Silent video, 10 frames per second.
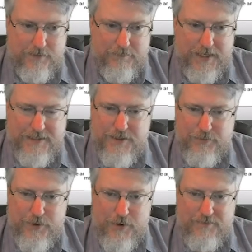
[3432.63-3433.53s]
But I
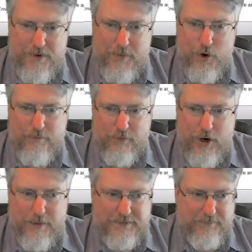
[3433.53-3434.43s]
don't know if I'm
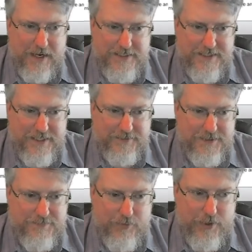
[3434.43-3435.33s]
over-optimizing at
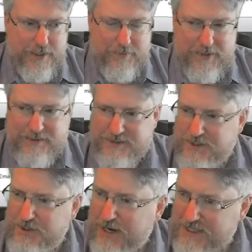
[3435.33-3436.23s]
this point. I mean,
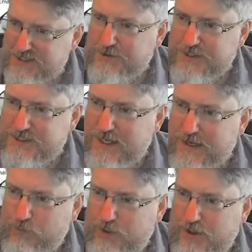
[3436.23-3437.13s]
did you guys notice
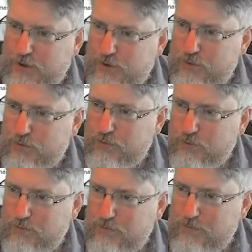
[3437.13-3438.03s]
that? Would you
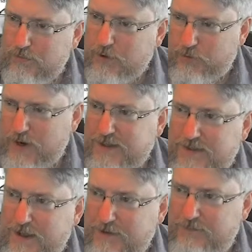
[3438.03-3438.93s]

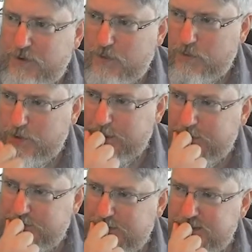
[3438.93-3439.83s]
correct that if you were
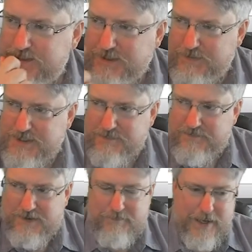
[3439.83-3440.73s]
working on this? Give me
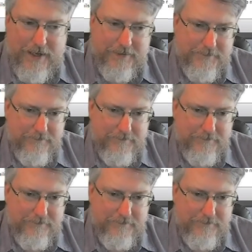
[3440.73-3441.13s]
some feedback.